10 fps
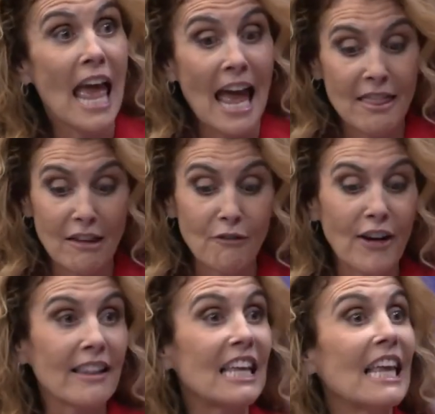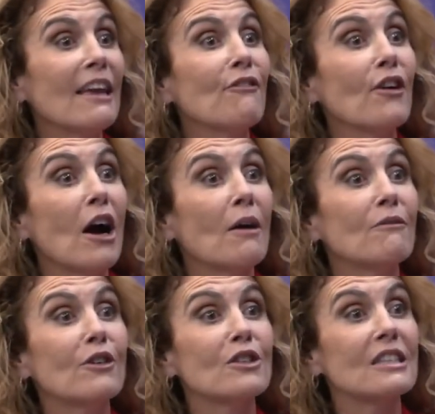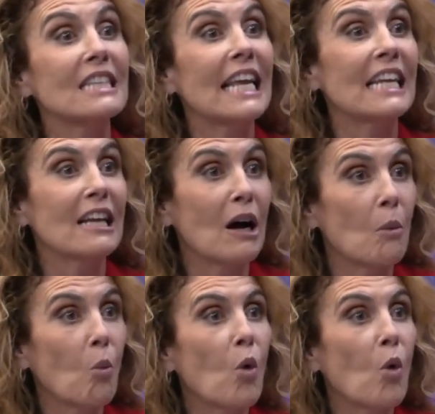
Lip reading: And then finally, income versus income.